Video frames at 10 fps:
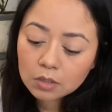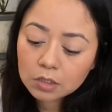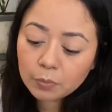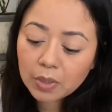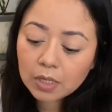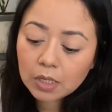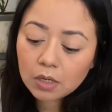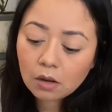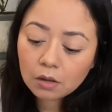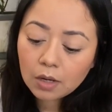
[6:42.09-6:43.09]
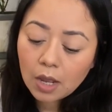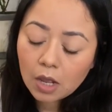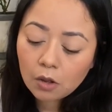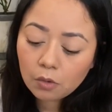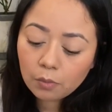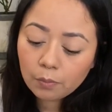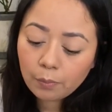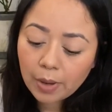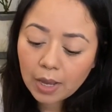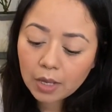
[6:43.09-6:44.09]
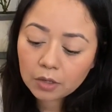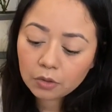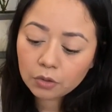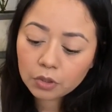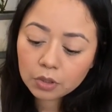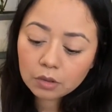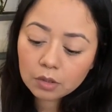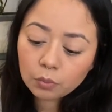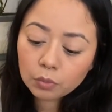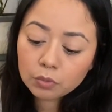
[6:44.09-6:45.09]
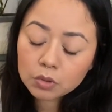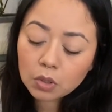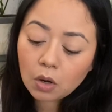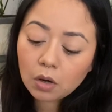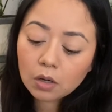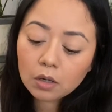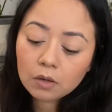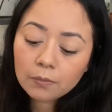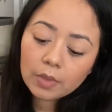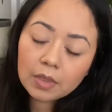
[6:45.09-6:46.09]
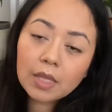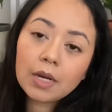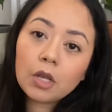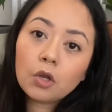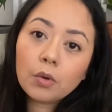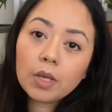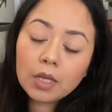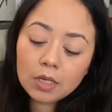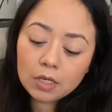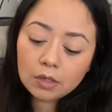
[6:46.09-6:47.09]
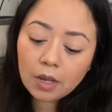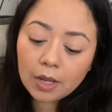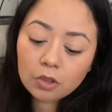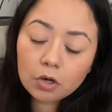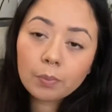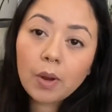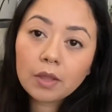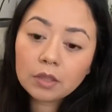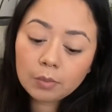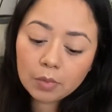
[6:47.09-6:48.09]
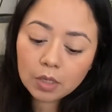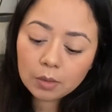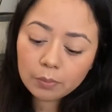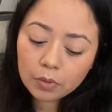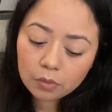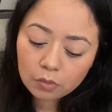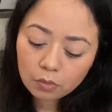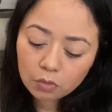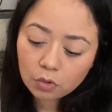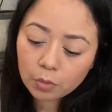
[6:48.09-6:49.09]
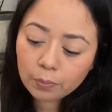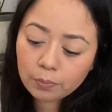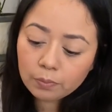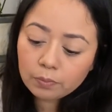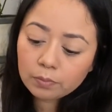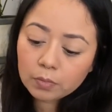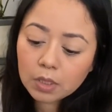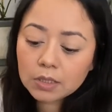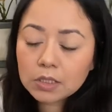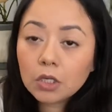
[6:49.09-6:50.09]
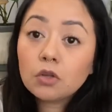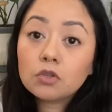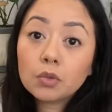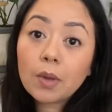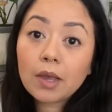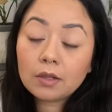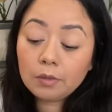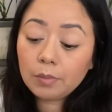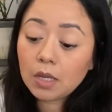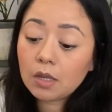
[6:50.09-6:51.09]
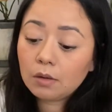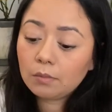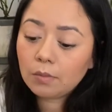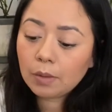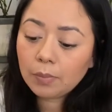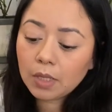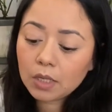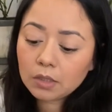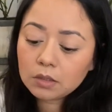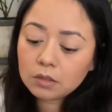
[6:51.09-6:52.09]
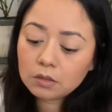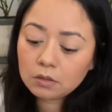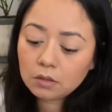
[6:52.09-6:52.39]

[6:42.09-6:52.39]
Depending on how bad or good the roots are, then I go ahead and either pot them up or continue to acclimate my plants.